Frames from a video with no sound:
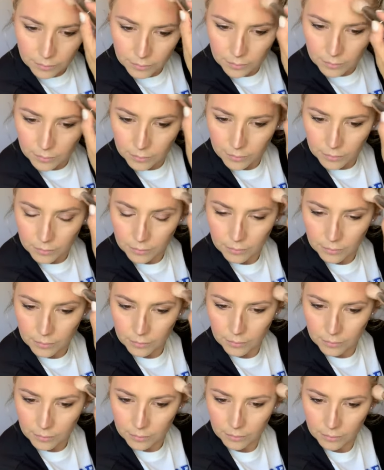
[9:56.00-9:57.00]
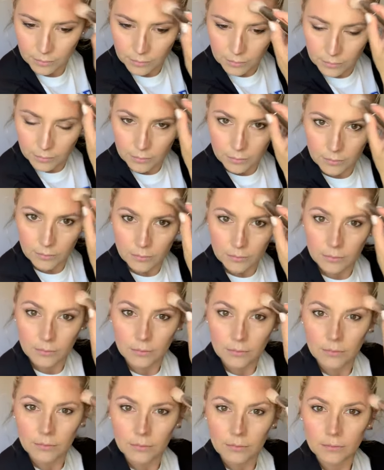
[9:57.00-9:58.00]

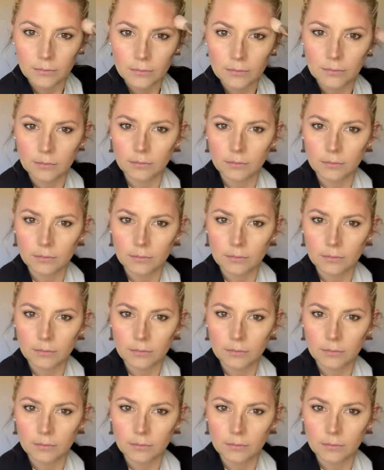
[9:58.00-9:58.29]
Nothing is said.